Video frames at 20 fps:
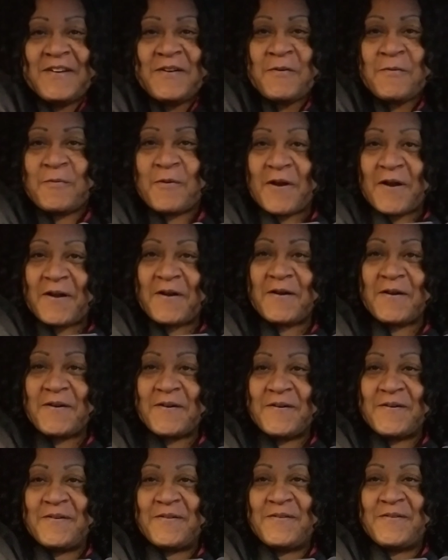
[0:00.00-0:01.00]

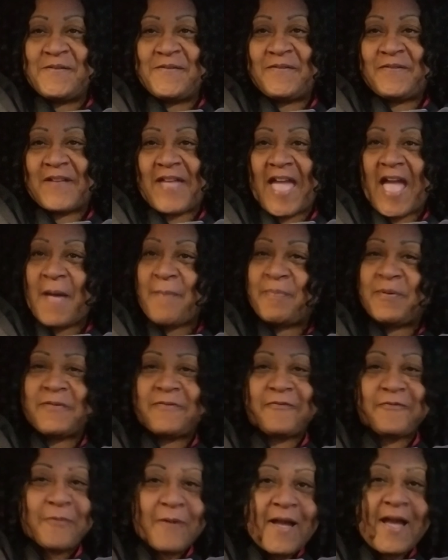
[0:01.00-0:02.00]
Woo! Happy
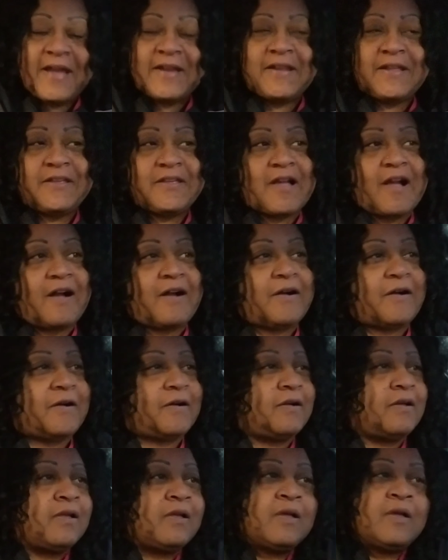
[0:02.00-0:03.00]
Friday, y'all.